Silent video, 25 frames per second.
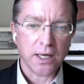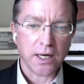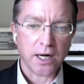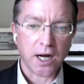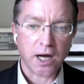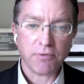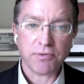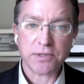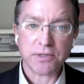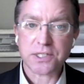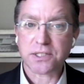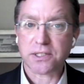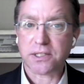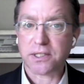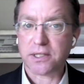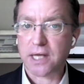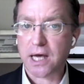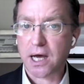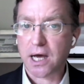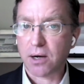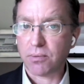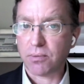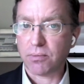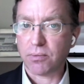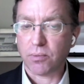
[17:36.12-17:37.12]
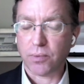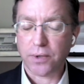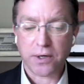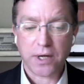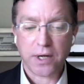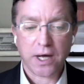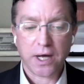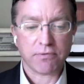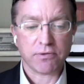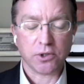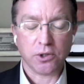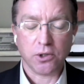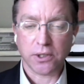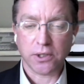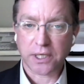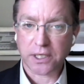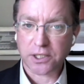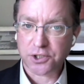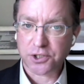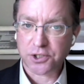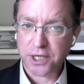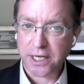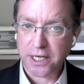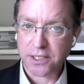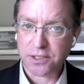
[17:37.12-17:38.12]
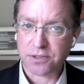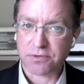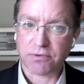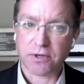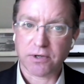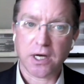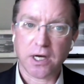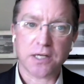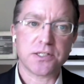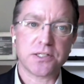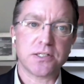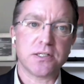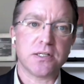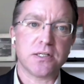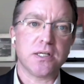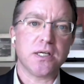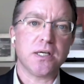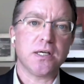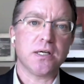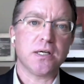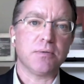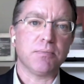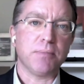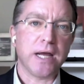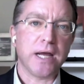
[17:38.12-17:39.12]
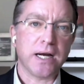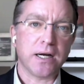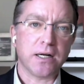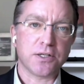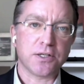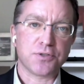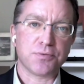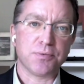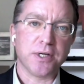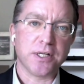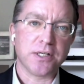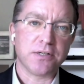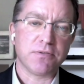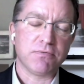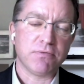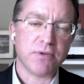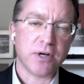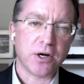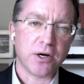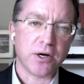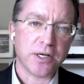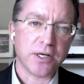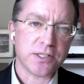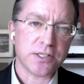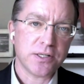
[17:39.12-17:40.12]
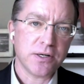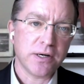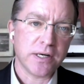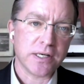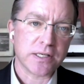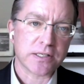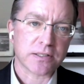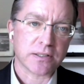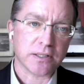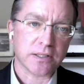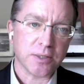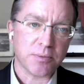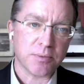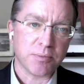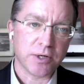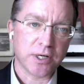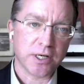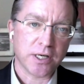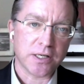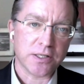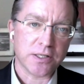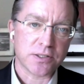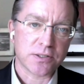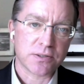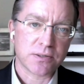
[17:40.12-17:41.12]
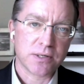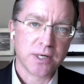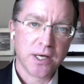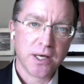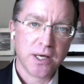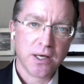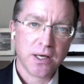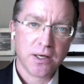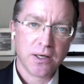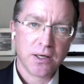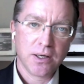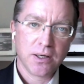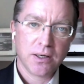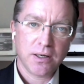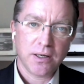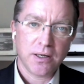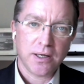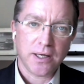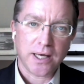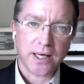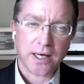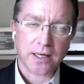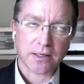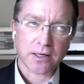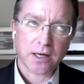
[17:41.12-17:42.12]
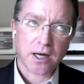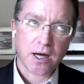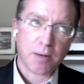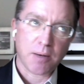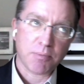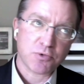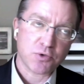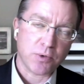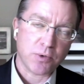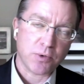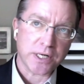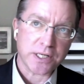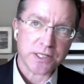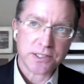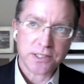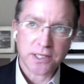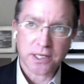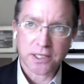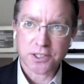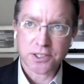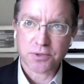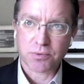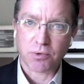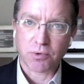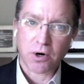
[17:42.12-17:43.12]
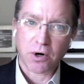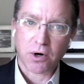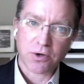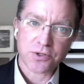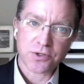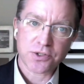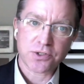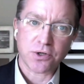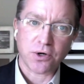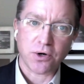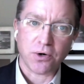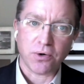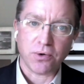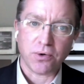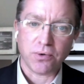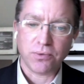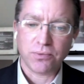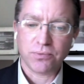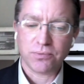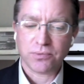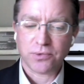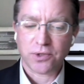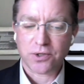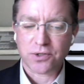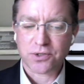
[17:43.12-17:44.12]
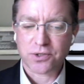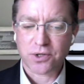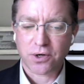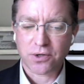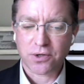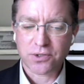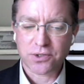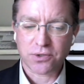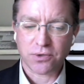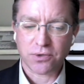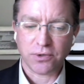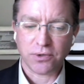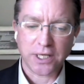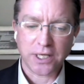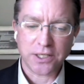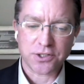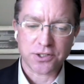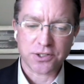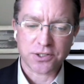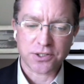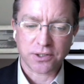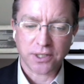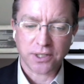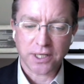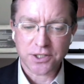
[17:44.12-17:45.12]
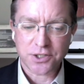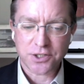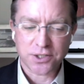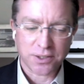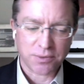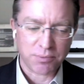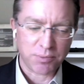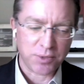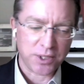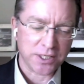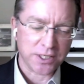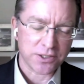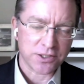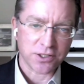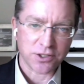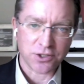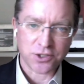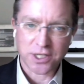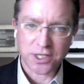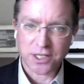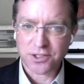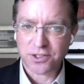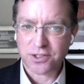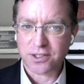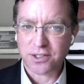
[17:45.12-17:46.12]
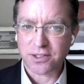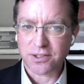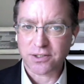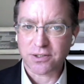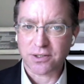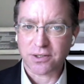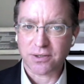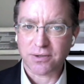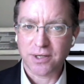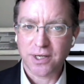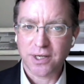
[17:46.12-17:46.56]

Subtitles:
And obviously that we'd have to look at chains of custody and management very seriously, because at COP26, there's also legislation being suggested